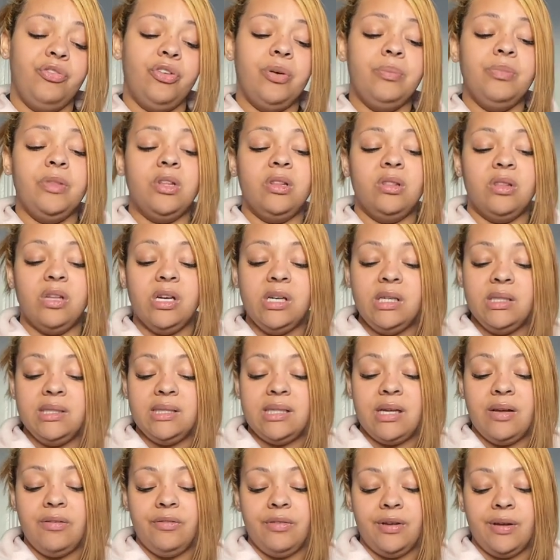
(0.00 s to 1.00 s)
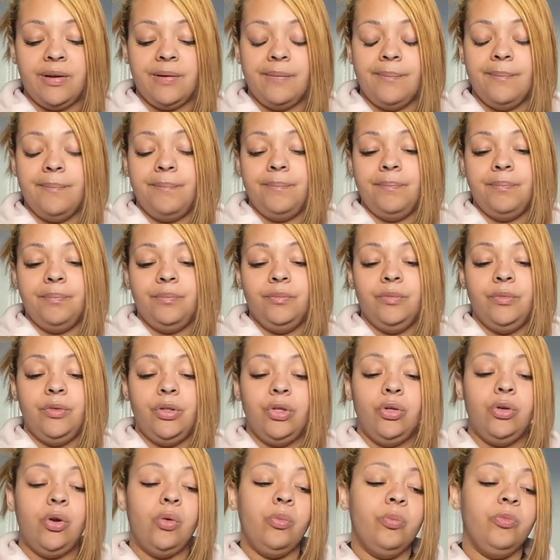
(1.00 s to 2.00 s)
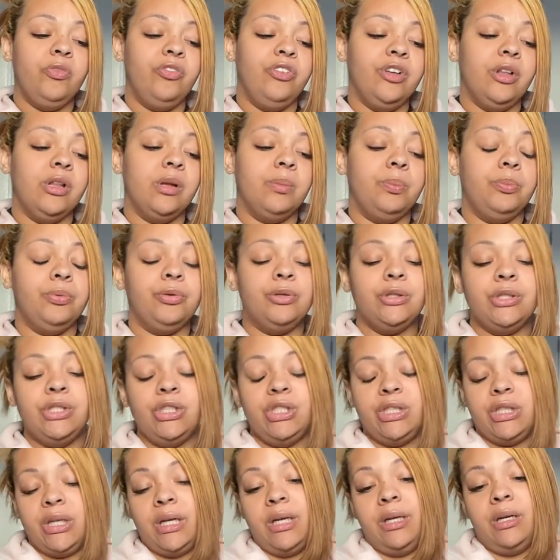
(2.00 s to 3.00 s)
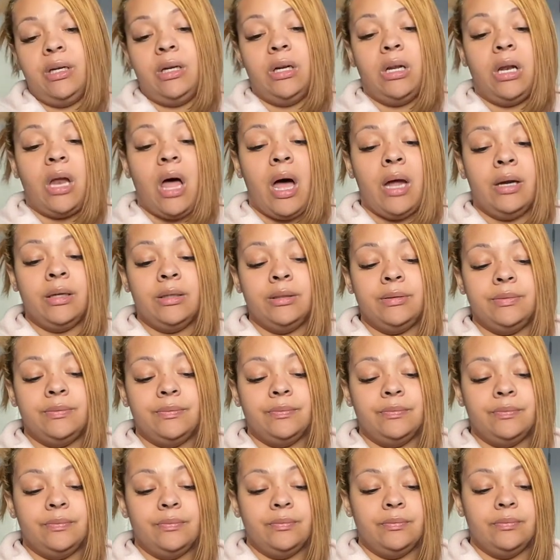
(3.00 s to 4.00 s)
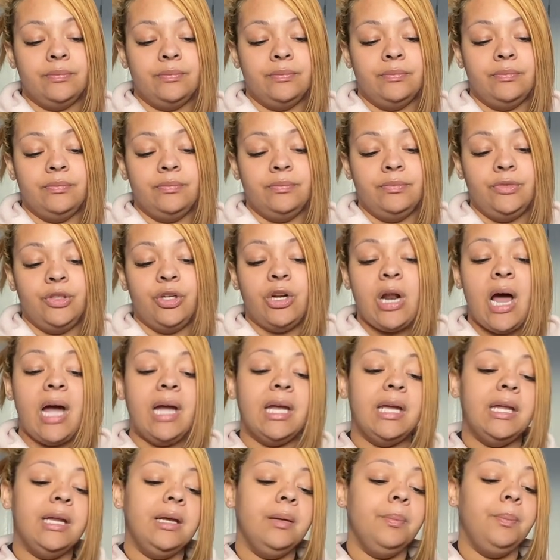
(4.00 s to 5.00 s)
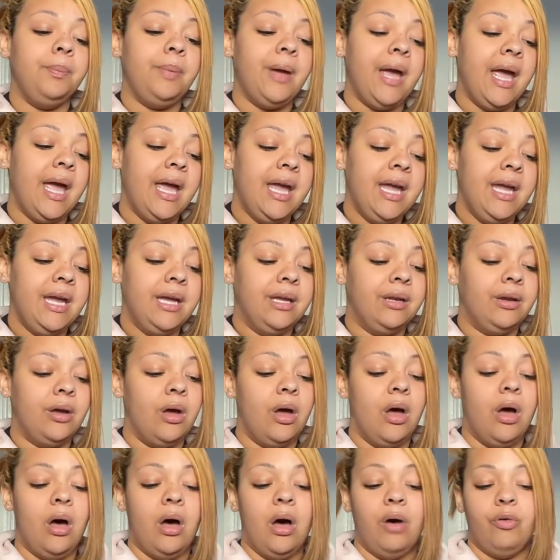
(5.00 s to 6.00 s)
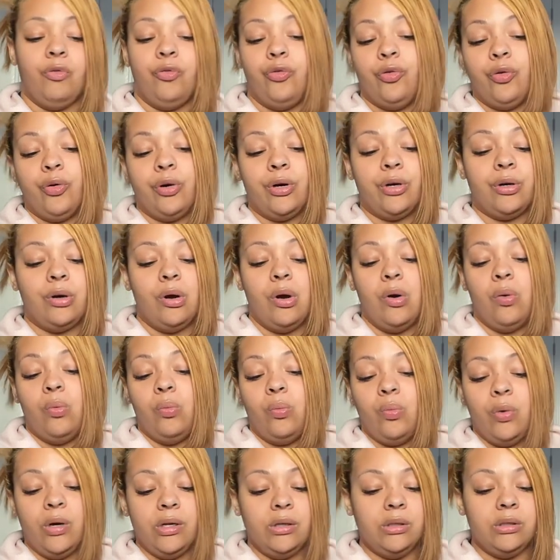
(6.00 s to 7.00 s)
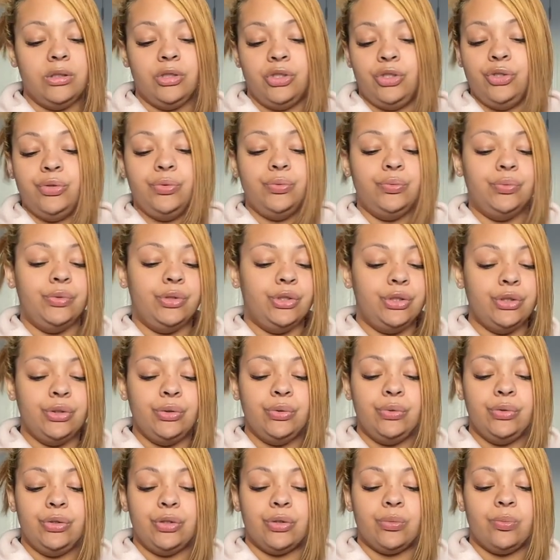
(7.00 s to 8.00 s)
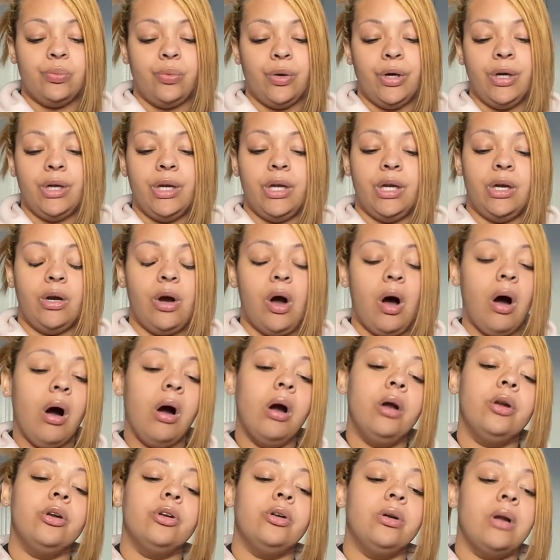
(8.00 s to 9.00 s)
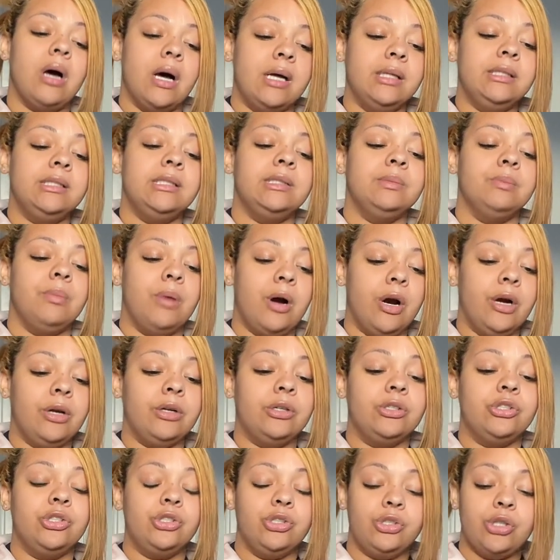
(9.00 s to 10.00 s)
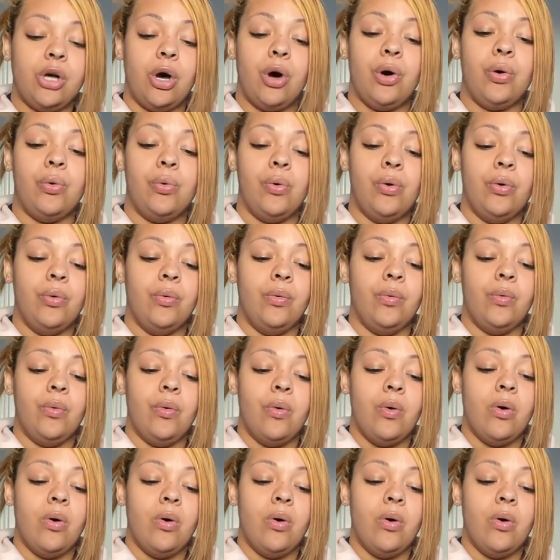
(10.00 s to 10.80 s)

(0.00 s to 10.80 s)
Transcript: But from the looks of it, you don't feel appreciated, Alana. You're not getting paid for what you do. You're working hard or not smarter. So